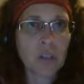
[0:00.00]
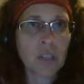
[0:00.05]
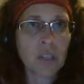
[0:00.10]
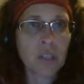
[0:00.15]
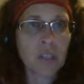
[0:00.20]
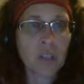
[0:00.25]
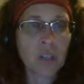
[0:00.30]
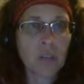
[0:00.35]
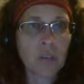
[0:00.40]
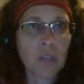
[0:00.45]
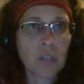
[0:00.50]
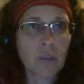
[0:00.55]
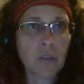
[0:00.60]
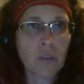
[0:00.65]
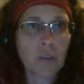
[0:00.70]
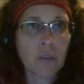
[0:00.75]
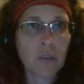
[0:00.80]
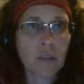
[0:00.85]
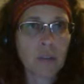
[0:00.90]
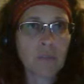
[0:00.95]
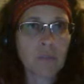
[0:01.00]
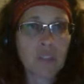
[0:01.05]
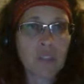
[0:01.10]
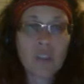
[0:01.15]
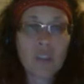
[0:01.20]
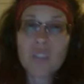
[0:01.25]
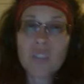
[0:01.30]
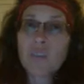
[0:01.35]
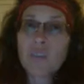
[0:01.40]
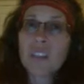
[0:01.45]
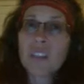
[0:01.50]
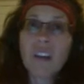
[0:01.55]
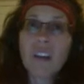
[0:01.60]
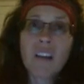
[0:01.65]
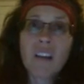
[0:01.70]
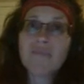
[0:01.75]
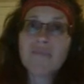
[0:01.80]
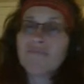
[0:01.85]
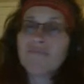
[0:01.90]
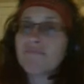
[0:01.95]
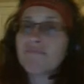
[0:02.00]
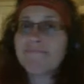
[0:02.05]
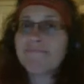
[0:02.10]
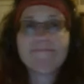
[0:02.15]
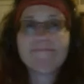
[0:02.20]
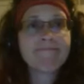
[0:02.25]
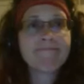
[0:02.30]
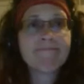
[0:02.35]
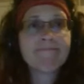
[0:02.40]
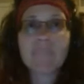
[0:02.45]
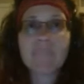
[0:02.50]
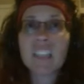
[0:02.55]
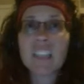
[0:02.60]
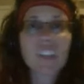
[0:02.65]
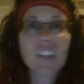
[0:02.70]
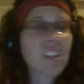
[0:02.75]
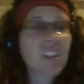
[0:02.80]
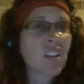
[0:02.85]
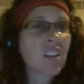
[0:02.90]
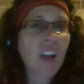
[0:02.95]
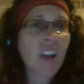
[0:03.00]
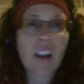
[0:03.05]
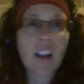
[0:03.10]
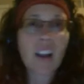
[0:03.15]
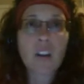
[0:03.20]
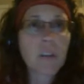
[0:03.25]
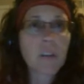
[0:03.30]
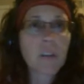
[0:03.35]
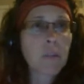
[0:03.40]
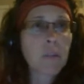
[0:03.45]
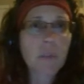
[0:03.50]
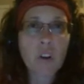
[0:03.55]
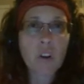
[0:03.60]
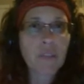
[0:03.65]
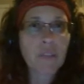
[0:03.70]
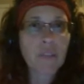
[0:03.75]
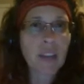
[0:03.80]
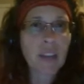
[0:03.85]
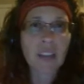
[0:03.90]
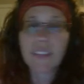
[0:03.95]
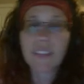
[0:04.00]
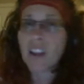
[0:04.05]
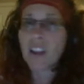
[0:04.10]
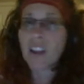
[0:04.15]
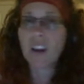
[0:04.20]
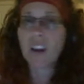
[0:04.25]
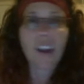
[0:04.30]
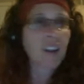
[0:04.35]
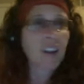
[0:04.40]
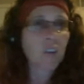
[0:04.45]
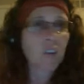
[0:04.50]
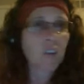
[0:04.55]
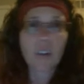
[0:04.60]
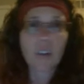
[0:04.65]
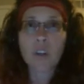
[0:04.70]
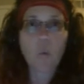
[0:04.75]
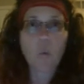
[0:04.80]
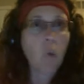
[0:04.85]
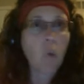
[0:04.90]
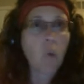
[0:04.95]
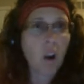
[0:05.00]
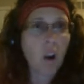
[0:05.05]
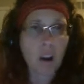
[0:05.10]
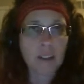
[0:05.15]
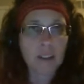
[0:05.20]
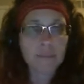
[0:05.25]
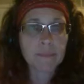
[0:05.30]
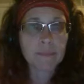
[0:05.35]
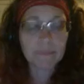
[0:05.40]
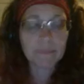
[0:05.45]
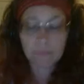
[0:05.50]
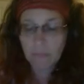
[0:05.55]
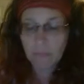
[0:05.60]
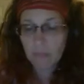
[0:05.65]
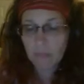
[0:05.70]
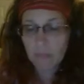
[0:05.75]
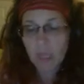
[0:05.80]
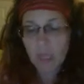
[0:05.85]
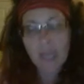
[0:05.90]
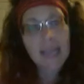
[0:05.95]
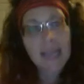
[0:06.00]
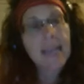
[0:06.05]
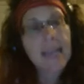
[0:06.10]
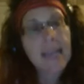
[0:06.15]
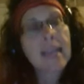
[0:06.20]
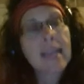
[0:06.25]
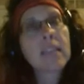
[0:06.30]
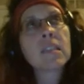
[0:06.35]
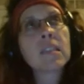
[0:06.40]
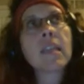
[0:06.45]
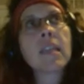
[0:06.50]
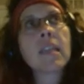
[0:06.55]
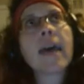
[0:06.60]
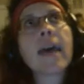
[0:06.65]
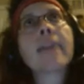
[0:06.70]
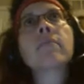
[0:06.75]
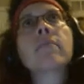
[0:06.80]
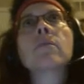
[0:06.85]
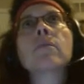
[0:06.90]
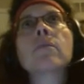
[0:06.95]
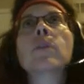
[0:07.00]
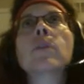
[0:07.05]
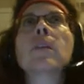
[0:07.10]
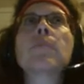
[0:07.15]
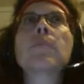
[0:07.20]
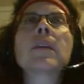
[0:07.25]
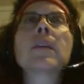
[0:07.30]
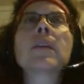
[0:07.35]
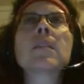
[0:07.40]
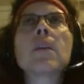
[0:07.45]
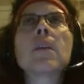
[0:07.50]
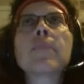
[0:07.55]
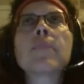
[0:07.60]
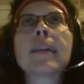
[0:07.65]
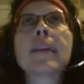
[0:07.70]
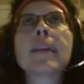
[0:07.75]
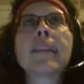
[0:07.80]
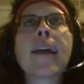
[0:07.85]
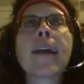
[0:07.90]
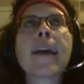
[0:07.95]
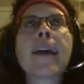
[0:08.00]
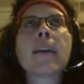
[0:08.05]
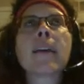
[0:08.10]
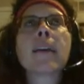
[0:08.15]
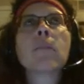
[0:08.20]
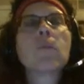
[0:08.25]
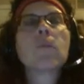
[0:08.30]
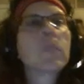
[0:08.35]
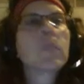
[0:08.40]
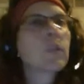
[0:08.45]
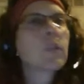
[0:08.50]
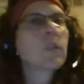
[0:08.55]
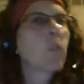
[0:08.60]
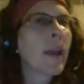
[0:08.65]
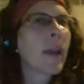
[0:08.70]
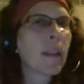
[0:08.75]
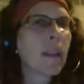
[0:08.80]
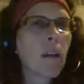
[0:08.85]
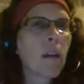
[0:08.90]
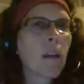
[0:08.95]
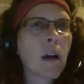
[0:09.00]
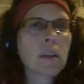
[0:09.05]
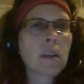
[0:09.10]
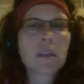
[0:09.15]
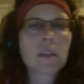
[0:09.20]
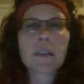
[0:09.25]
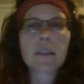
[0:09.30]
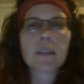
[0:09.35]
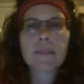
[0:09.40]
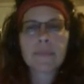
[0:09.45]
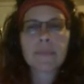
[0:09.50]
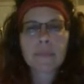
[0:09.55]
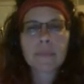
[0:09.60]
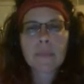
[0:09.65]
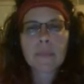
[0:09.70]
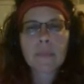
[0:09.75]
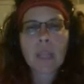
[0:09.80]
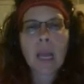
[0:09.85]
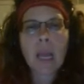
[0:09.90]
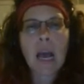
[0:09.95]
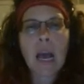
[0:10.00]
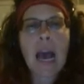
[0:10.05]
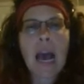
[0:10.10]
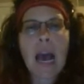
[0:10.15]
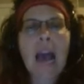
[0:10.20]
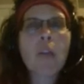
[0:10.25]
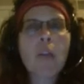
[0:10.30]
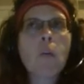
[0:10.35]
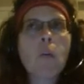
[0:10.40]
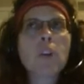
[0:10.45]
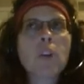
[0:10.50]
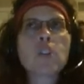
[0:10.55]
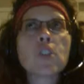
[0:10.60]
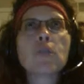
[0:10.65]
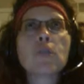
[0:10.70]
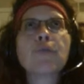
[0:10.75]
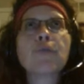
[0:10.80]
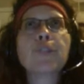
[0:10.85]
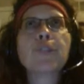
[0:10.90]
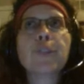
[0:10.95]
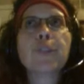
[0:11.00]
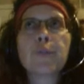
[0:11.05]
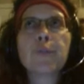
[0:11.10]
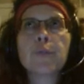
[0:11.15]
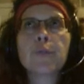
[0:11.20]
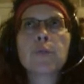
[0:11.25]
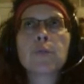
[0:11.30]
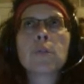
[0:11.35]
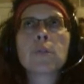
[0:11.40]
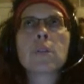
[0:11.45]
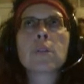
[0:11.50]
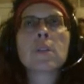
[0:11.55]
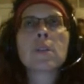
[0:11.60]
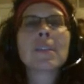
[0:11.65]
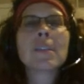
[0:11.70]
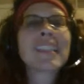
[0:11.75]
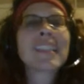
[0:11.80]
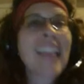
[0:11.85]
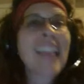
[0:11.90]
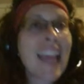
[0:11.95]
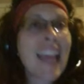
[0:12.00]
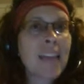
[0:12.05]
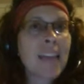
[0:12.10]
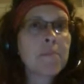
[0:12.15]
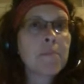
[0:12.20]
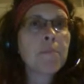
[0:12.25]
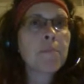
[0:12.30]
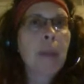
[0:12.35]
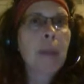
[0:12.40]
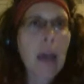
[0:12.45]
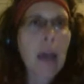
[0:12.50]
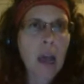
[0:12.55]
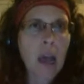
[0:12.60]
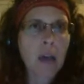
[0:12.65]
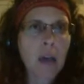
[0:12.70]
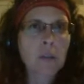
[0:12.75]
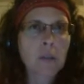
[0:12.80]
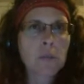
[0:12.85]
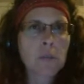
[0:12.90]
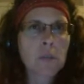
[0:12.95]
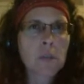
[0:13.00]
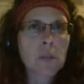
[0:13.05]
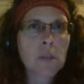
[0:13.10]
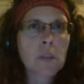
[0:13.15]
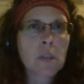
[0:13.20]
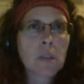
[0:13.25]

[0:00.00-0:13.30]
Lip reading: associated with them. So as a result, these things are not going to be motivating. They are not going to work. Instead, we could pick something like, with weight loss, I want to lose 10 pounds